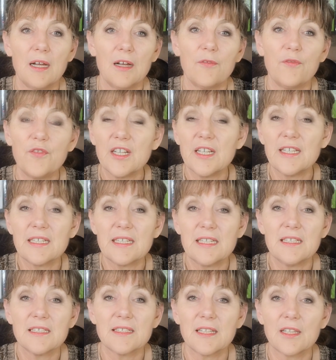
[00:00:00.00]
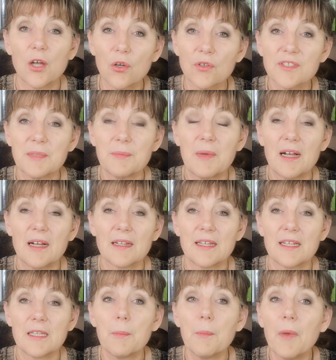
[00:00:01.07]
feeling is that Aussie
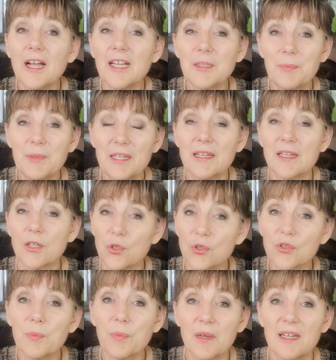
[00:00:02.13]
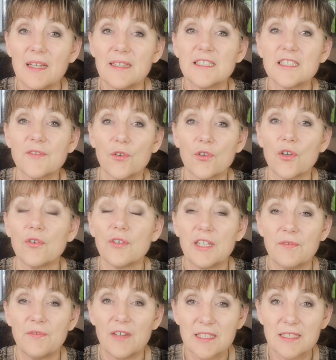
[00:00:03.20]
market might be a good place for your
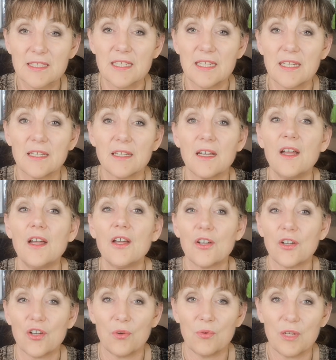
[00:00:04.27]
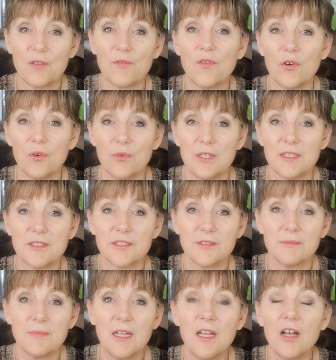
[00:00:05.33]
investing going forward.
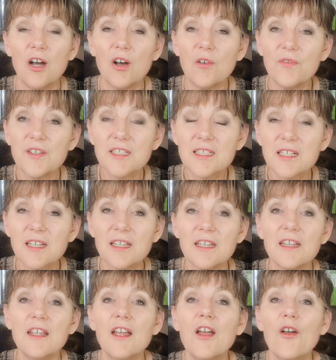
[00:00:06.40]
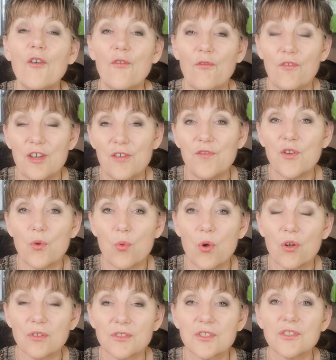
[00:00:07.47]
Obviously, if you want